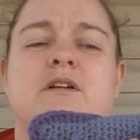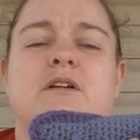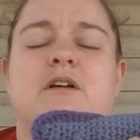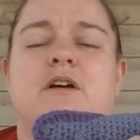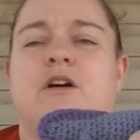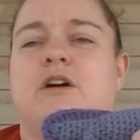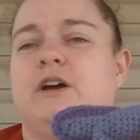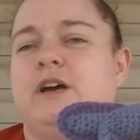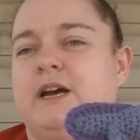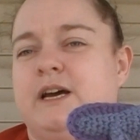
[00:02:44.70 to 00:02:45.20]

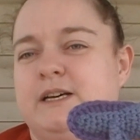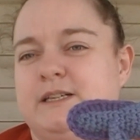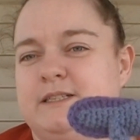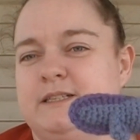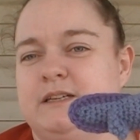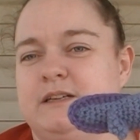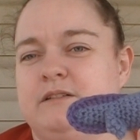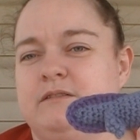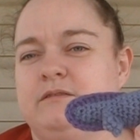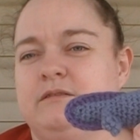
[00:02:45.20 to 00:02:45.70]
her
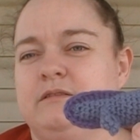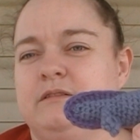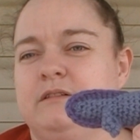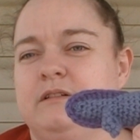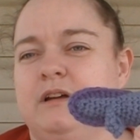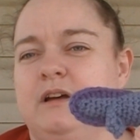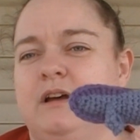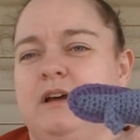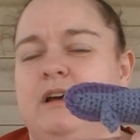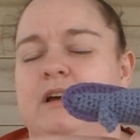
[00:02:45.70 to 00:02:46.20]
cousin.
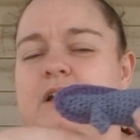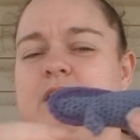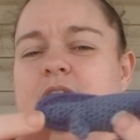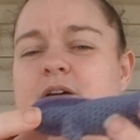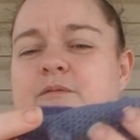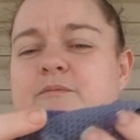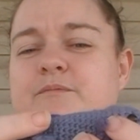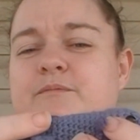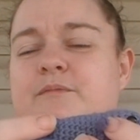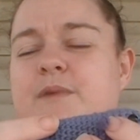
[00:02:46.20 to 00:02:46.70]

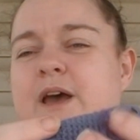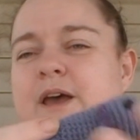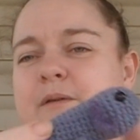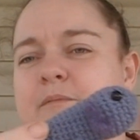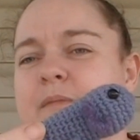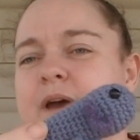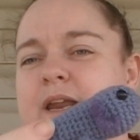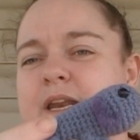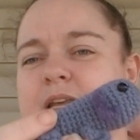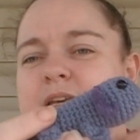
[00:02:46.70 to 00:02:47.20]
My
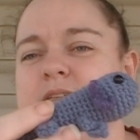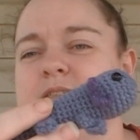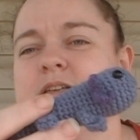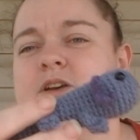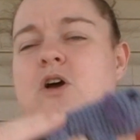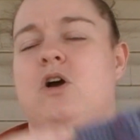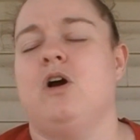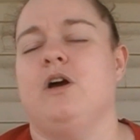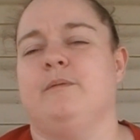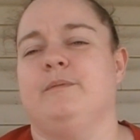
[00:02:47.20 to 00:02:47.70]
niece
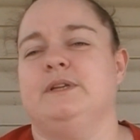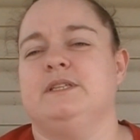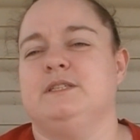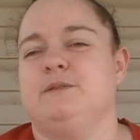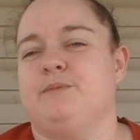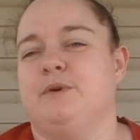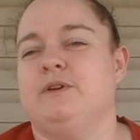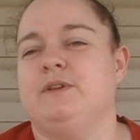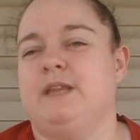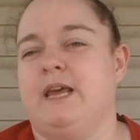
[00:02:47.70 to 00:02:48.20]
Carmen's
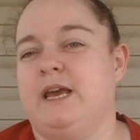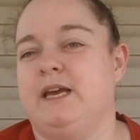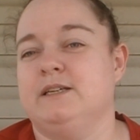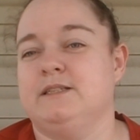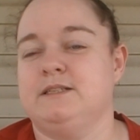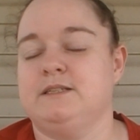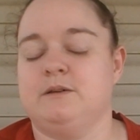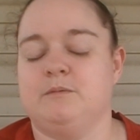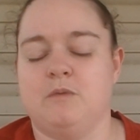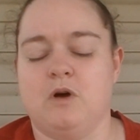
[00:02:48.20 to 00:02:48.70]
birthday
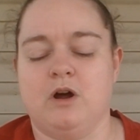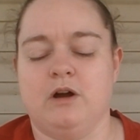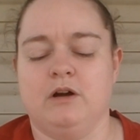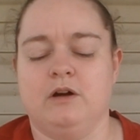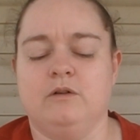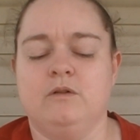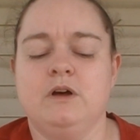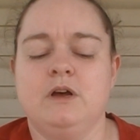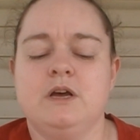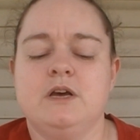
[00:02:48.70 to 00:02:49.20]
is
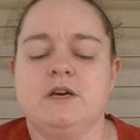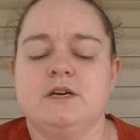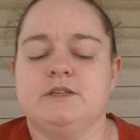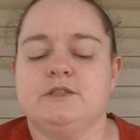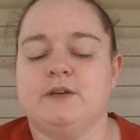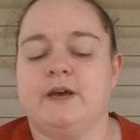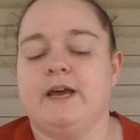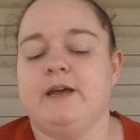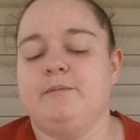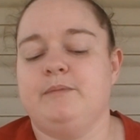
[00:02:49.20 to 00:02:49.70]
tomorrow.
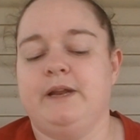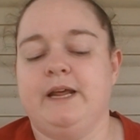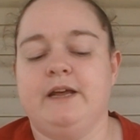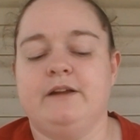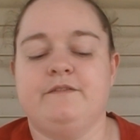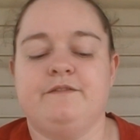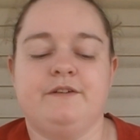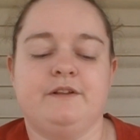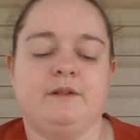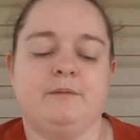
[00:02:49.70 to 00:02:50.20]
So I had
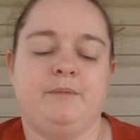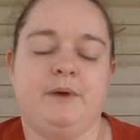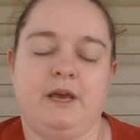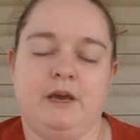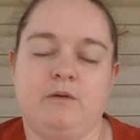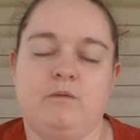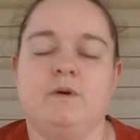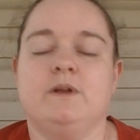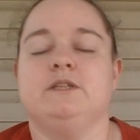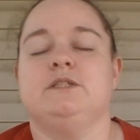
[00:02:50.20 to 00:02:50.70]
planned for the
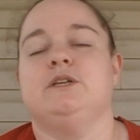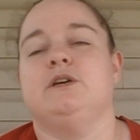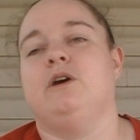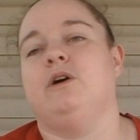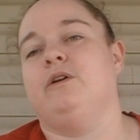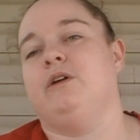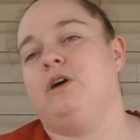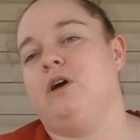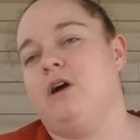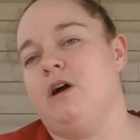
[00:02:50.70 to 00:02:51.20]
pink one to
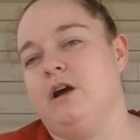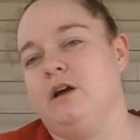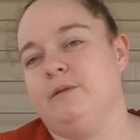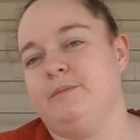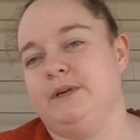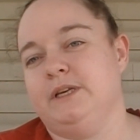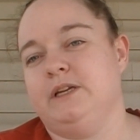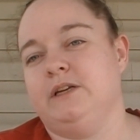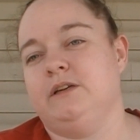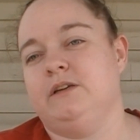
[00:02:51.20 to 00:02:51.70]
go to
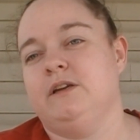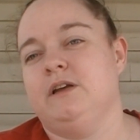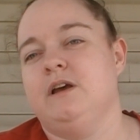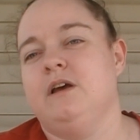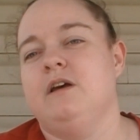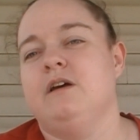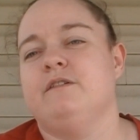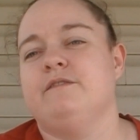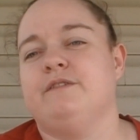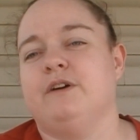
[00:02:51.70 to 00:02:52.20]
Carmen
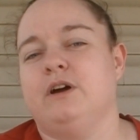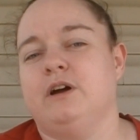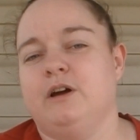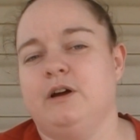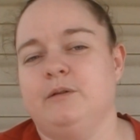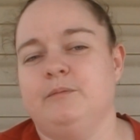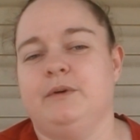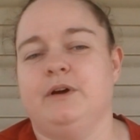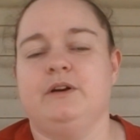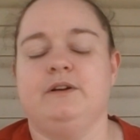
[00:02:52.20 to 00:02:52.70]
for
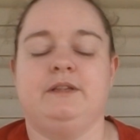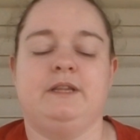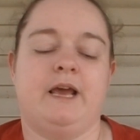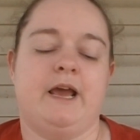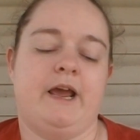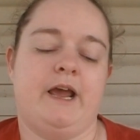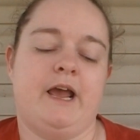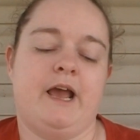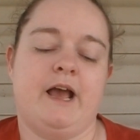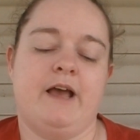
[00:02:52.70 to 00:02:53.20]
her
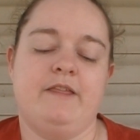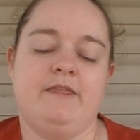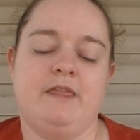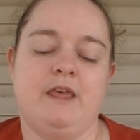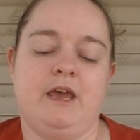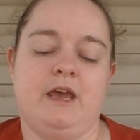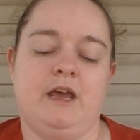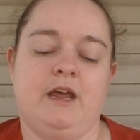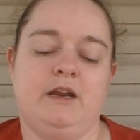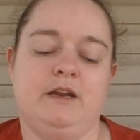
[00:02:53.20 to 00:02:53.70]
birthday. And
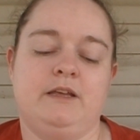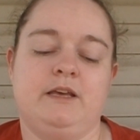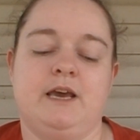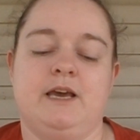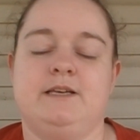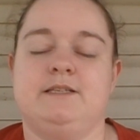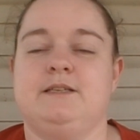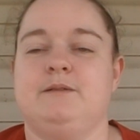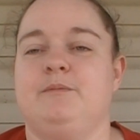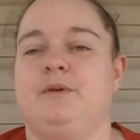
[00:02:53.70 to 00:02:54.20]
then
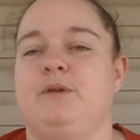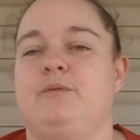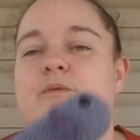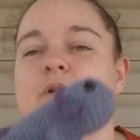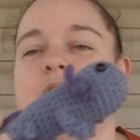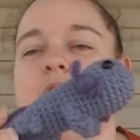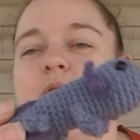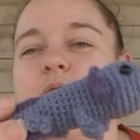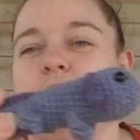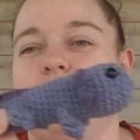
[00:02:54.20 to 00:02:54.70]
Casey
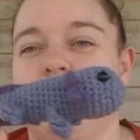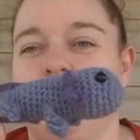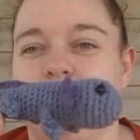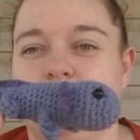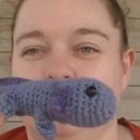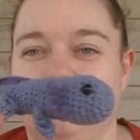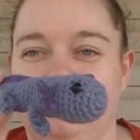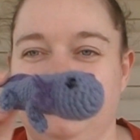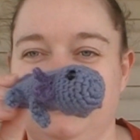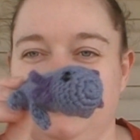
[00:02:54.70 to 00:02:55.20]
Monroe wanted
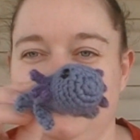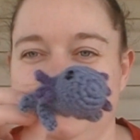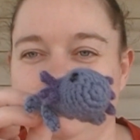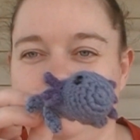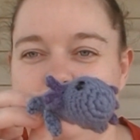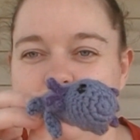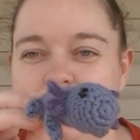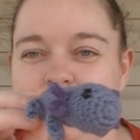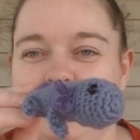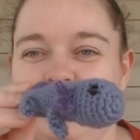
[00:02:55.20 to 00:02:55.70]
the blue
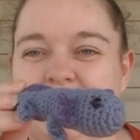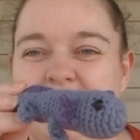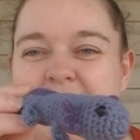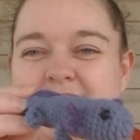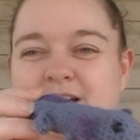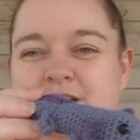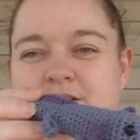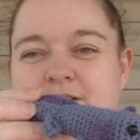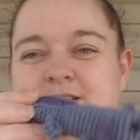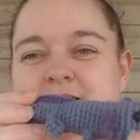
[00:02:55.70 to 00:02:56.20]
one. It
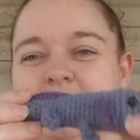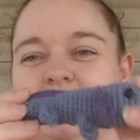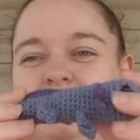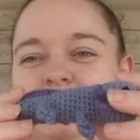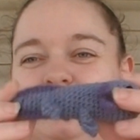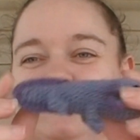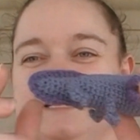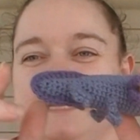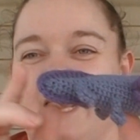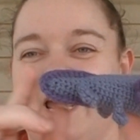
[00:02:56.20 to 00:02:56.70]
kind of looks like a
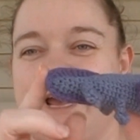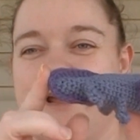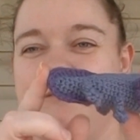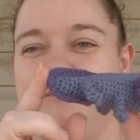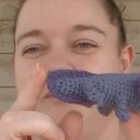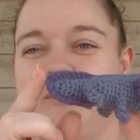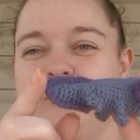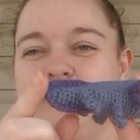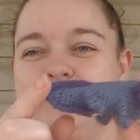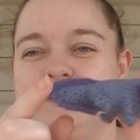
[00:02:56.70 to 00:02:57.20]
little
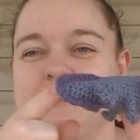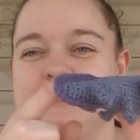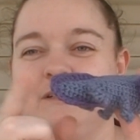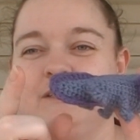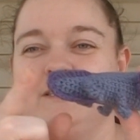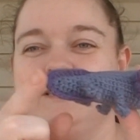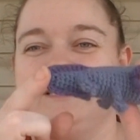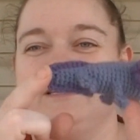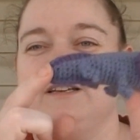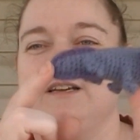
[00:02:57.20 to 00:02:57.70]
tadpole.
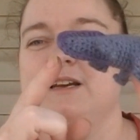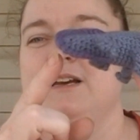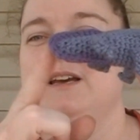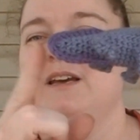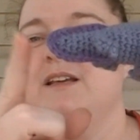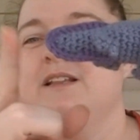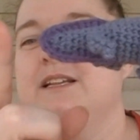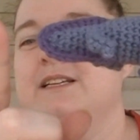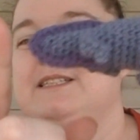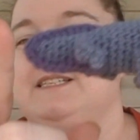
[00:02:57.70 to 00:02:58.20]
The
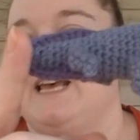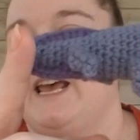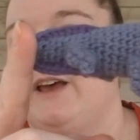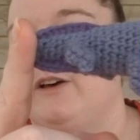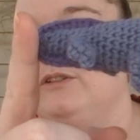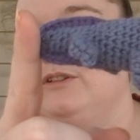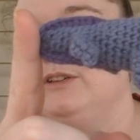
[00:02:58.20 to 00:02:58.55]
tail